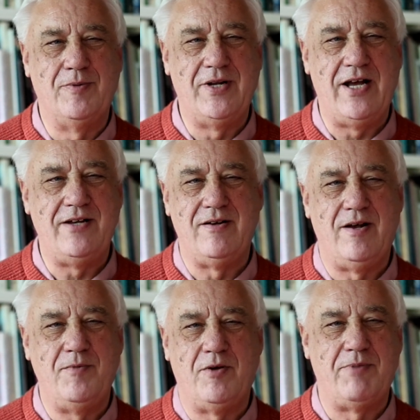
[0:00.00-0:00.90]
And
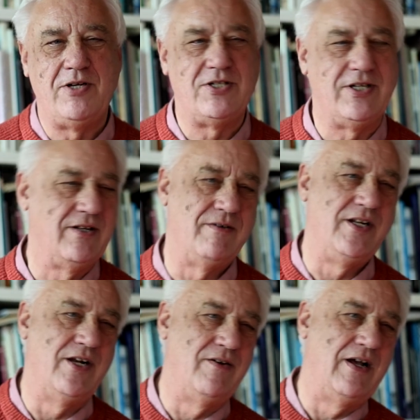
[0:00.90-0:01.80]
I'm not boasting that,
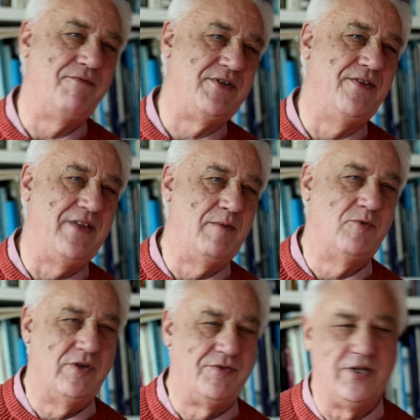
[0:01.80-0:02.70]
I've done that
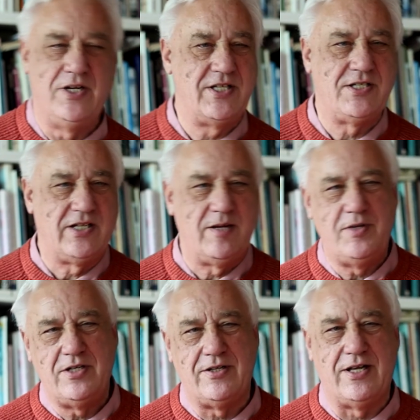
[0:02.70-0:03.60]
more often. It doesn't come
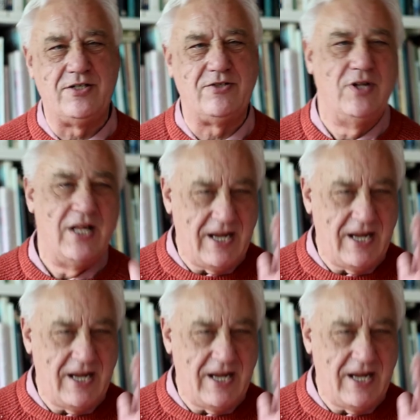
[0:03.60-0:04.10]
into that at all.